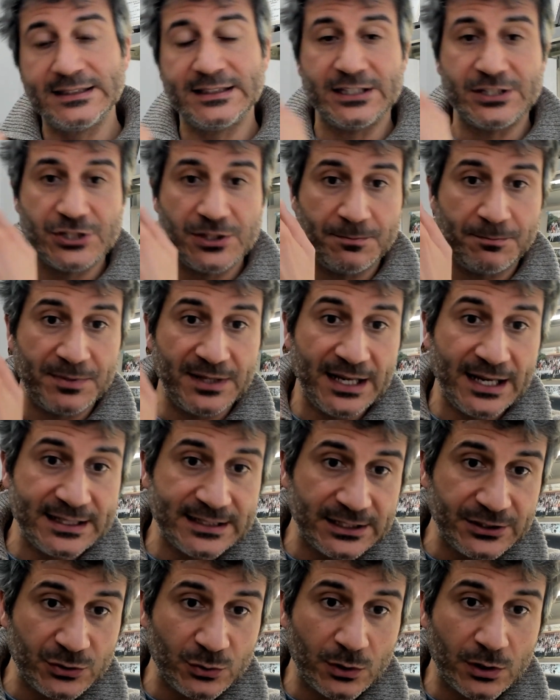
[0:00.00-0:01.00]
the GPA
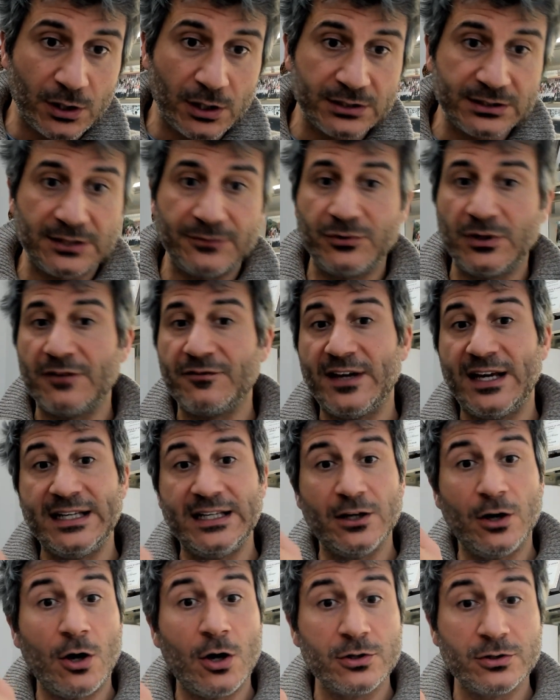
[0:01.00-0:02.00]
that you got, if you have
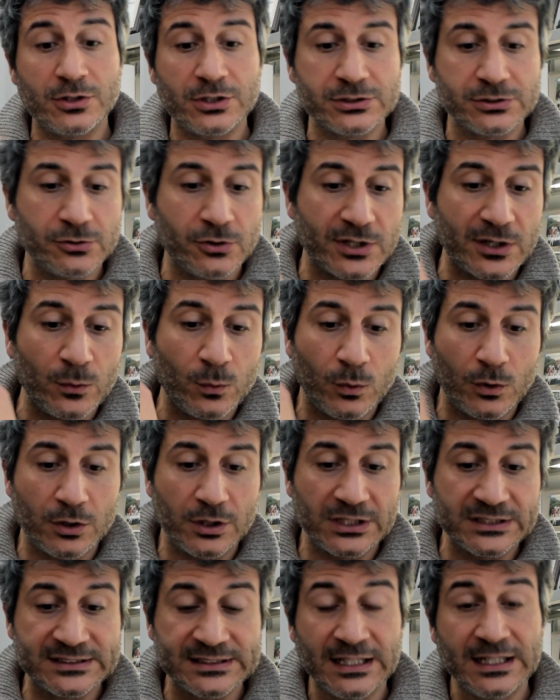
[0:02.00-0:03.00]
any honors or
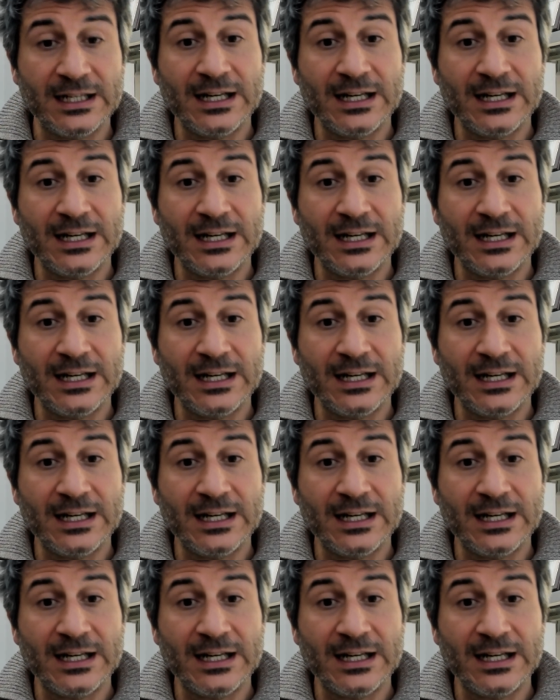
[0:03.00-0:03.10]
awards.